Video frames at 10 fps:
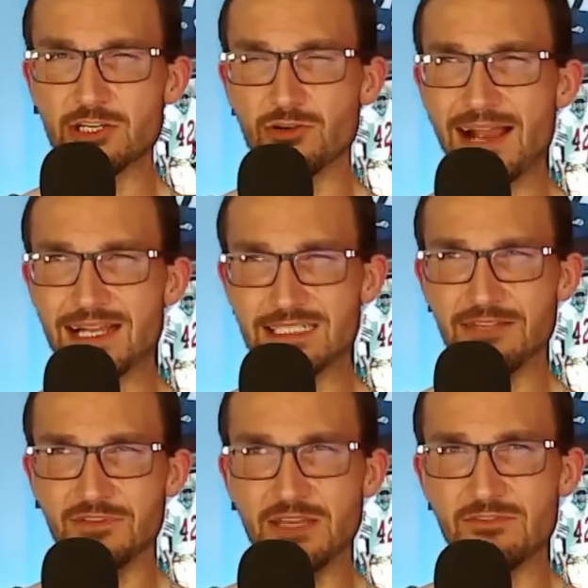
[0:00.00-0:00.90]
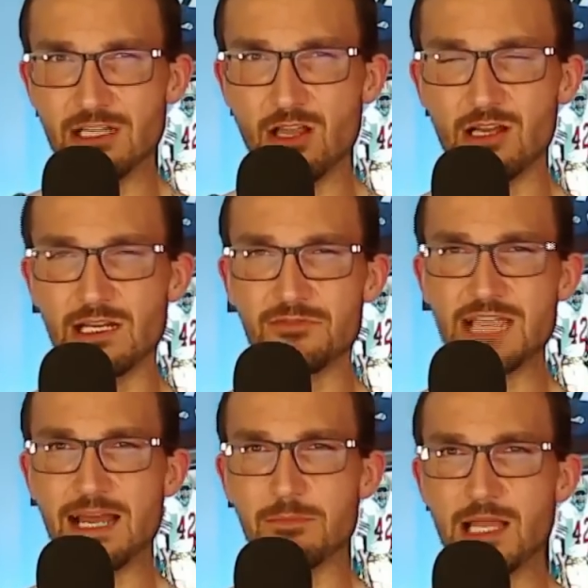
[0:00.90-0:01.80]
correct if given a long enough
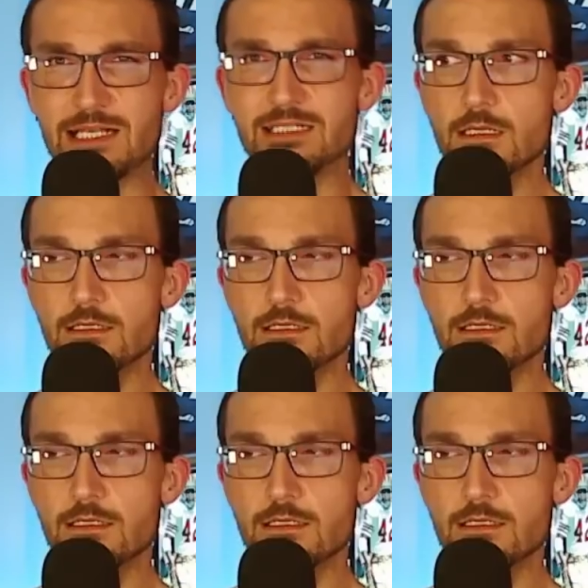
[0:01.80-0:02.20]
timeline.